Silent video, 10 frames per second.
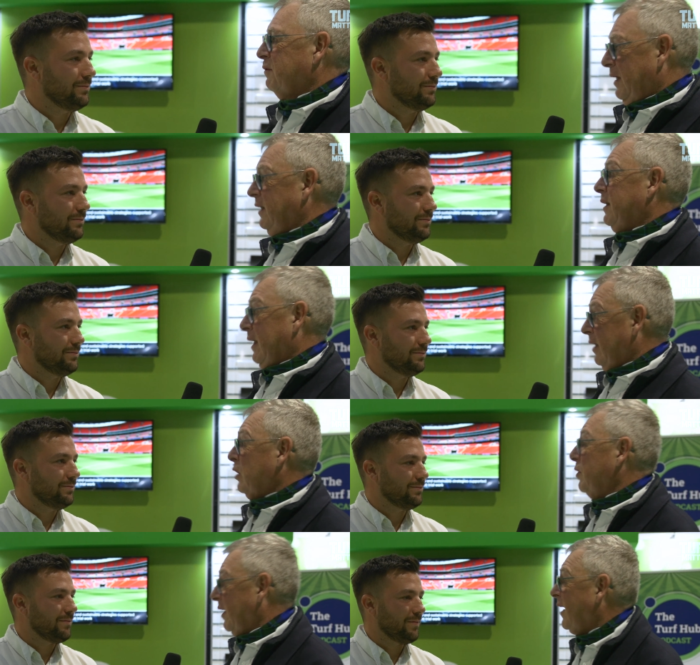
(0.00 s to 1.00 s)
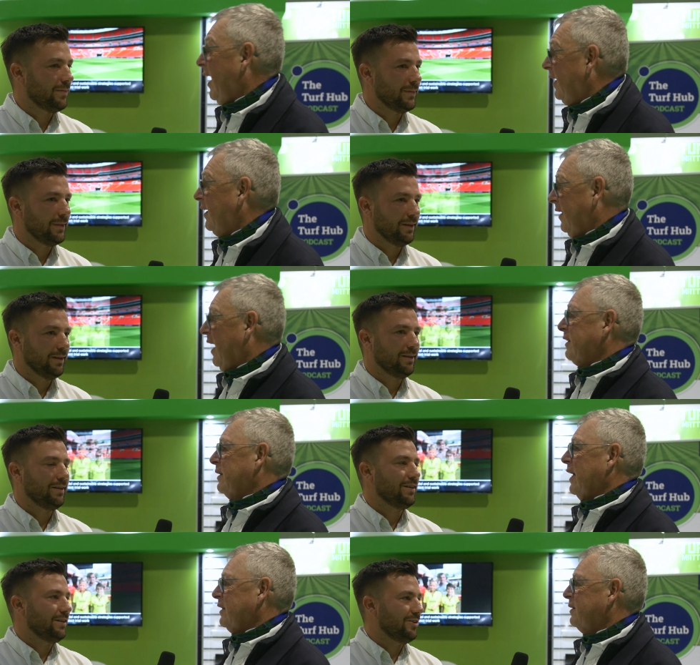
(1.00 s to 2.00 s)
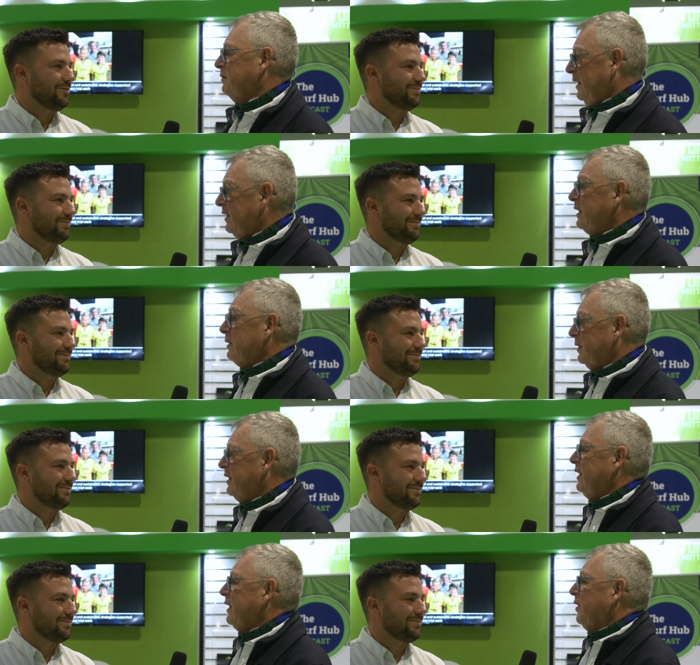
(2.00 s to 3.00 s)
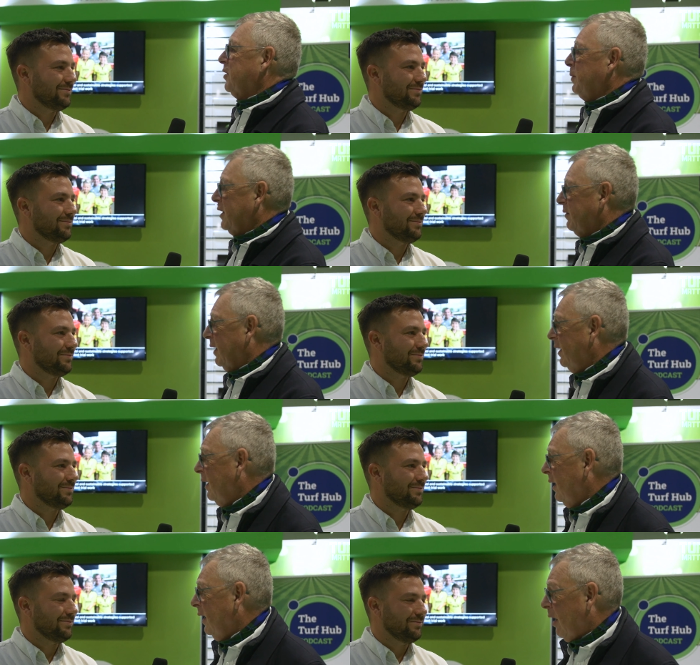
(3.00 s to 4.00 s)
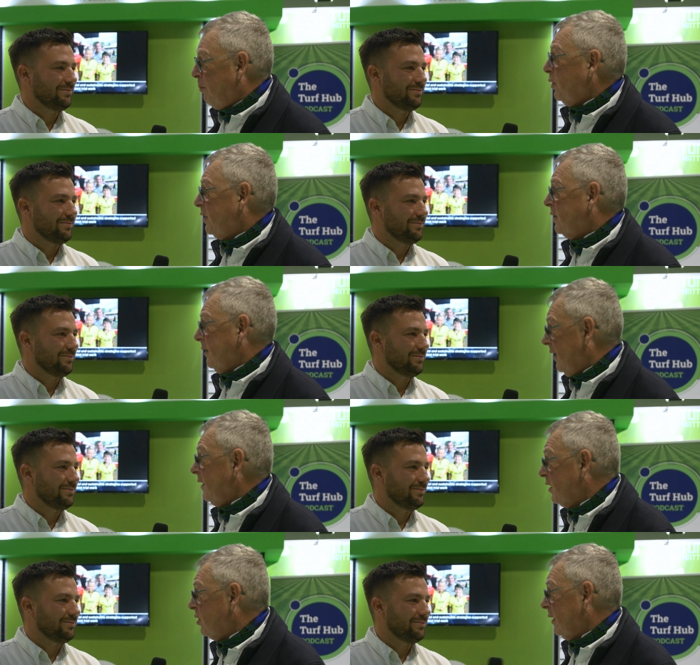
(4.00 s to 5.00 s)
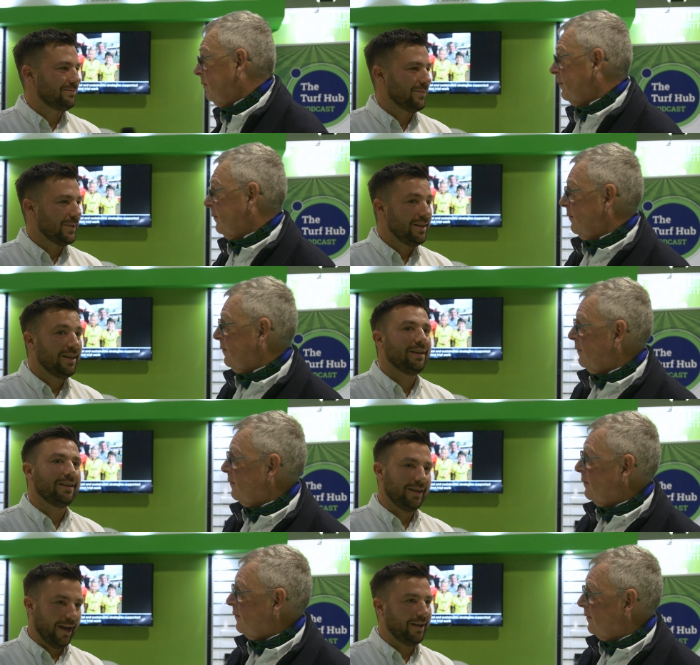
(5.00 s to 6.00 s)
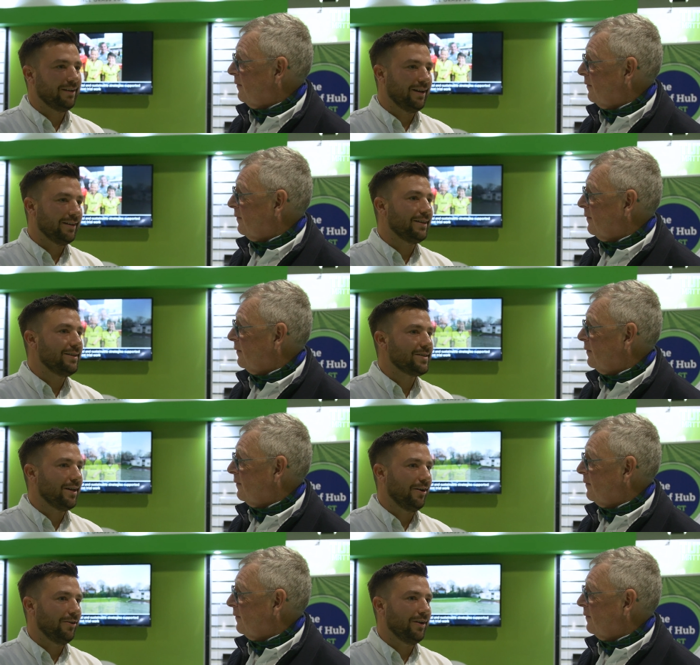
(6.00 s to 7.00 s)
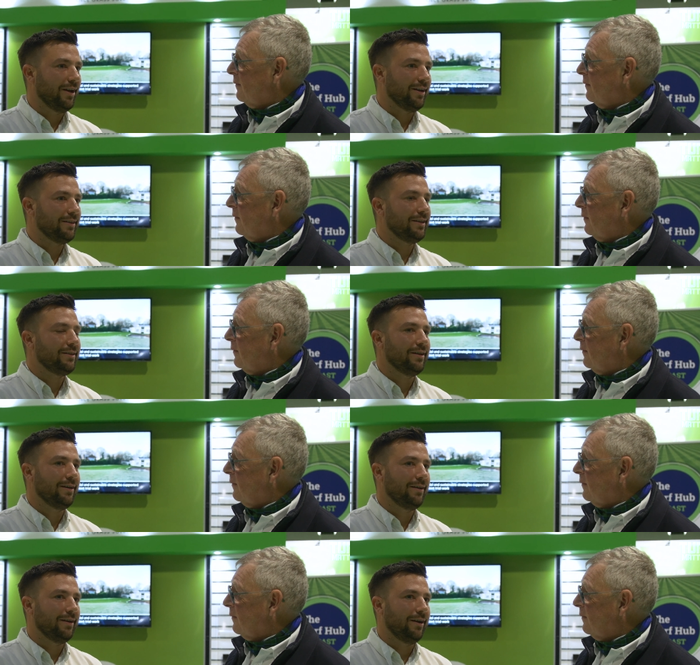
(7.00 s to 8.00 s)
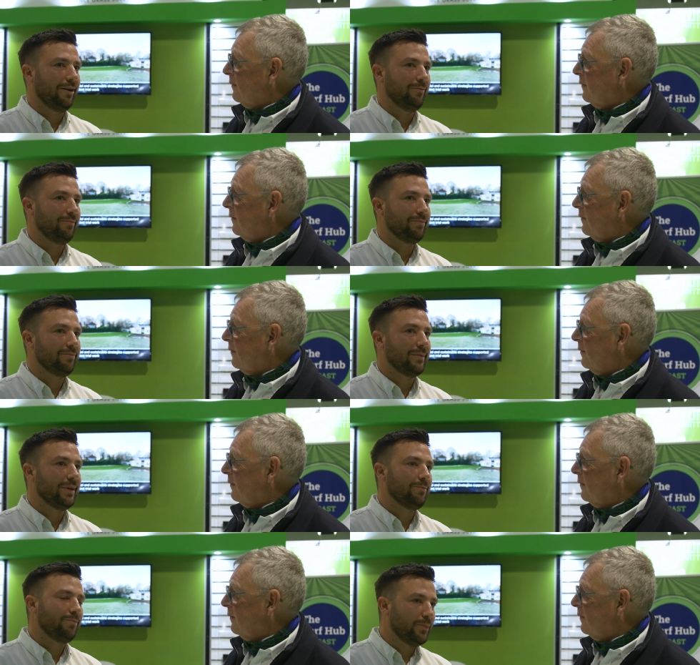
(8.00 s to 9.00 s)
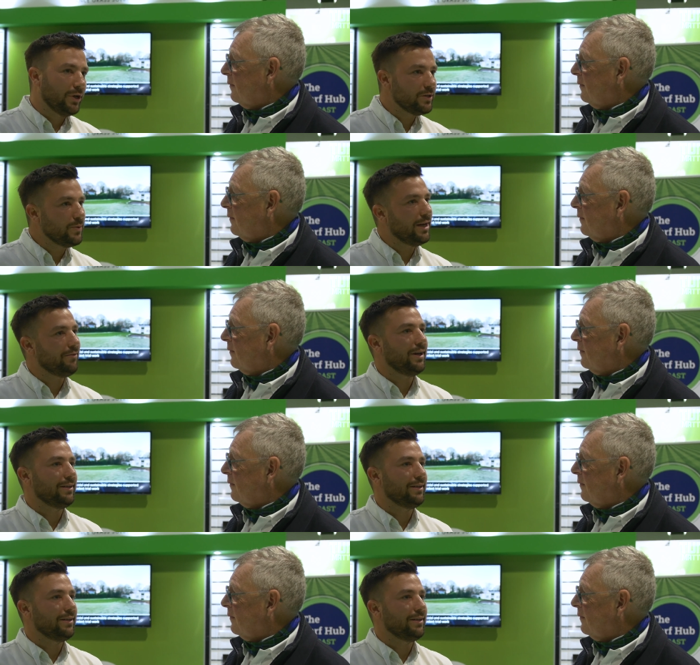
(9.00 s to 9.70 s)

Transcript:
Speaker 1: ready to get going again, and that's the reason that we're seeing a little bit of a boost to the industry?
Speaker 2: Yeah, I think so, and I think that because we haven't